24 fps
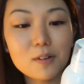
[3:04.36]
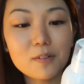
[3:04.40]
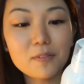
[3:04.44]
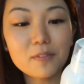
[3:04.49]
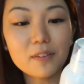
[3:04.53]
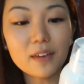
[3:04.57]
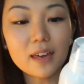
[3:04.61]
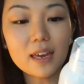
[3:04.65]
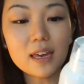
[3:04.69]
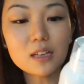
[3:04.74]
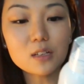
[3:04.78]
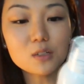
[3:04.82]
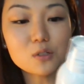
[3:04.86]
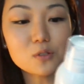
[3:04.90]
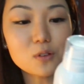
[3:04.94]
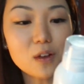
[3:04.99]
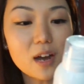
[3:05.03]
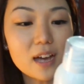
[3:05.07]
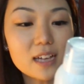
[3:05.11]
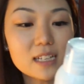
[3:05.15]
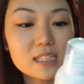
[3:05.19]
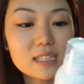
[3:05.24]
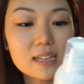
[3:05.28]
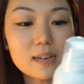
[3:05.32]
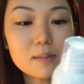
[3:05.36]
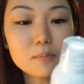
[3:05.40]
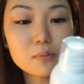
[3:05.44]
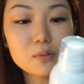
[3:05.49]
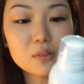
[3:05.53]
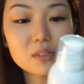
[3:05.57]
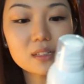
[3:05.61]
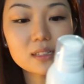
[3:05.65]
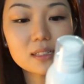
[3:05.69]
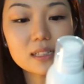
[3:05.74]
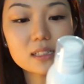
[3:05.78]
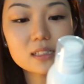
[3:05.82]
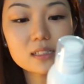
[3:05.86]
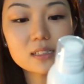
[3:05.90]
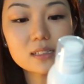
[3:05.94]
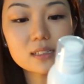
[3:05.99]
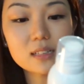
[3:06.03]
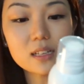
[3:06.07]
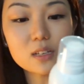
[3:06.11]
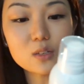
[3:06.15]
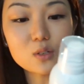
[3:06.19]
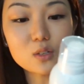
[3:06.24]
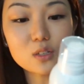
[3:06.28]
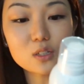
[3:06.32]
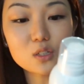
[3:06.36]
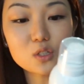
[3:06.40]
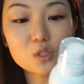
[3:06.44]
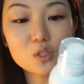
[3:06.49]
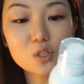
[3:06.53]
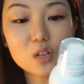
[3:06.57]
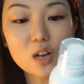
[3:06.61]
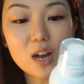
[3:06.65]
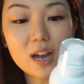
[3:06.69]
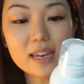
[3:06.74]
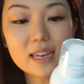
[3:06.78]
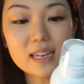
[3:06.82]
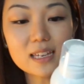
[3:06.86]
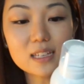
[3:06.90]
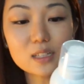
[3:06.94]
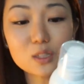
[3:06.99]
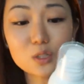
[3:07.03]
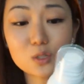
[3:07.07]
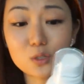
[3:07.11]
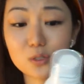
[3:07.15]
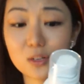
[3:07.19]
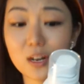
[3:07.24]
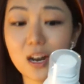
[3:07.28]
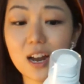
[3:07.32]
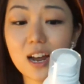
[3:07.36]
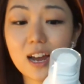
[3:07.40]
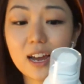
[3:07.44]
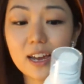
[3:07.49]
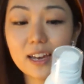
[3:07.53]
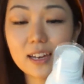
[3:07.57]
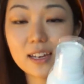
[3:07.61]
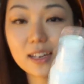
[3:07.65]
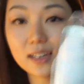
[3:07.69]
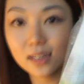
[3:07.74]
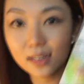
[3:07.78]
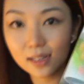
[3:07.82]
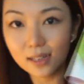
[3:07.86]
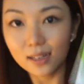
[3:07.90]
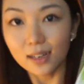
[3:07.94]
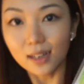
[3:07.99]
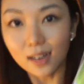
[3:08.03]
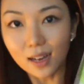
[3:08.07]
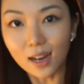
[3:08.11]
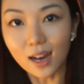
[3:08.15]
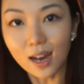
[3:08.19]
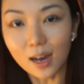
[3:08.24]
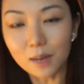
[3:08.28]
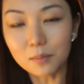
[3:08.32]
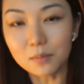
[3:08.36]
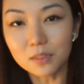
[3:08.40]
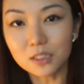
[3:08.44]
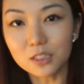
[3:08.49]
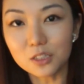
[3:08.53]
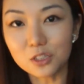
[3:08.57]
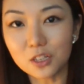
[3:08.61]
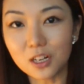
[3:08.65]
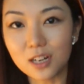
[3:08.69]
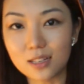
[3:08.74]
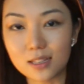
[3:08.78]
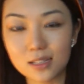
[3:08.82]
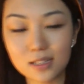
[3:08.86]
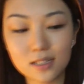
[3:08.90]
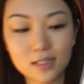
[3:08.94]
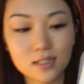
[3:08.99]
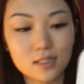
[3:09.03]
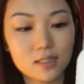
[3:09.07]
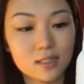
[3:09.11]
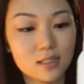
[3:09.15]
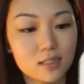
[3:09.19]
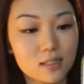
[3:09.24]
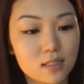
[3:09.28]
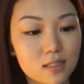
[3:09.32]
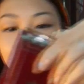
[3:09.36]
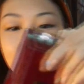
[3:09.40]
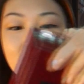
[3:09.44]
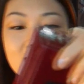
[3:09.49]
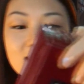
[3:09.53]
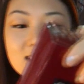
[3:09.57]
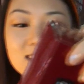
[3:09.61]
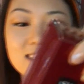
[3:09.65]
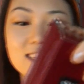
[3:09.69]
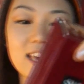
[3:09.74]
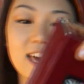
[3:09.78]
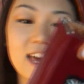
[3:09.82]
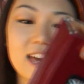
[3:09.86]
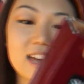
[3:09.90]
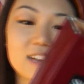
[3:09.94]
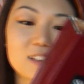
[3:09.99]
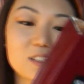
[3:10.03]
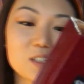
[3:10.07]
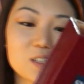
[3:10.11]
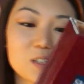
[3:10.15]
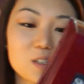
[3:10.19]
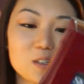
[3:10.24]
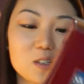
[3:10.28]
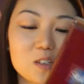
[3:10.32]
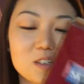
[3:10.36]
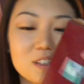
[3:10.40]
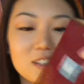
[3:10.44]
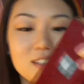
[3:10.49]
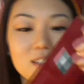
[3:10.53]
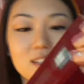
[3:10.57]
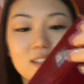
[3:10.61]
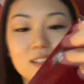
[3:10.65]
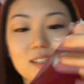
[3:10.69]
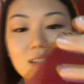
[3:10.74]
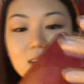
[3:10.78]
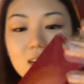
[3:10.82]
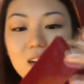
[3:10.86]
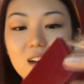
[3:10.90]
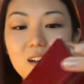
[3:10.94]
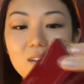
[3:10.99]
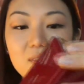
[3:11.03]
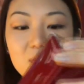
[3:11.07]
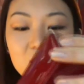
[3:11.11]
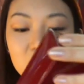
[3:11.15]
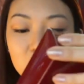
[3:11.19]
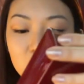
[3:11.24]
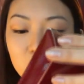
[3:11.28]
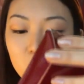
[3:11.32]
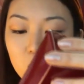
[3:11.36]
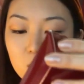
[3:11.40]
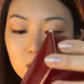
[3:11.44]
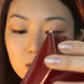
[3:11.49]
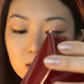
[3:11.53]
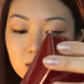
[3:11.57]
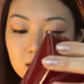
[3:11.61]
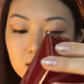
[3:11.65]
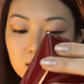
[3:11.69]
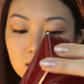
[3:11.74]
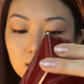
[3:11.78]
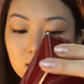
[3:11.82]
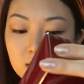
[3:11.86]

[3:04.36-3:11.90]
Pro V dry shampoo collection that you can try it dry. I'm gonna try this. SK2, of course.